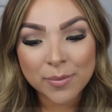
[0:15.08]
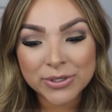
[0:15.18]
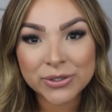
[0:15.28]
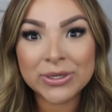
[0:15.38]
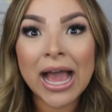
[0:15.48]

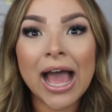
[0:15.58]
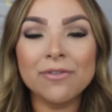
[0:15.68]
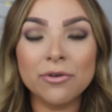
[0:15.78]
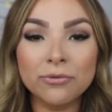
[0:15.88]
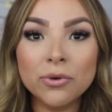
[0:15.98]
So yeah, I
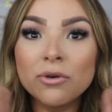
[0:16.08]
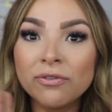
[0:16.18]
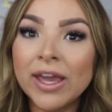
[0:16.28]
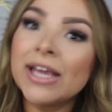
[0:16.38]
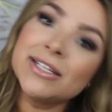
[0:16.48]
have a full
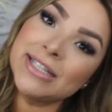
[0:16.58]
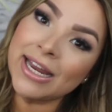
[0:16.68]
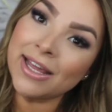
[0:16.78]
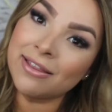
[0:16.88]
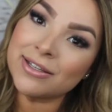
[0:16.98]
face
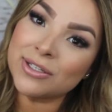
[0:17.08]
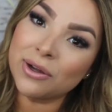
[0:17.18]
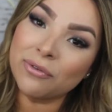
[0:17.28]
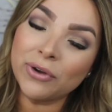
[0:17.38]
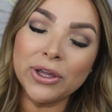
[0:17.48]
getting this
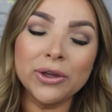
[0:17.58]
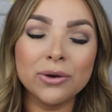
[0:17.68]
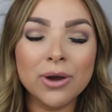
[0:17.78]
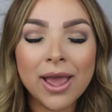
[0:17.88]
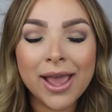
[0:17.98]
look for you,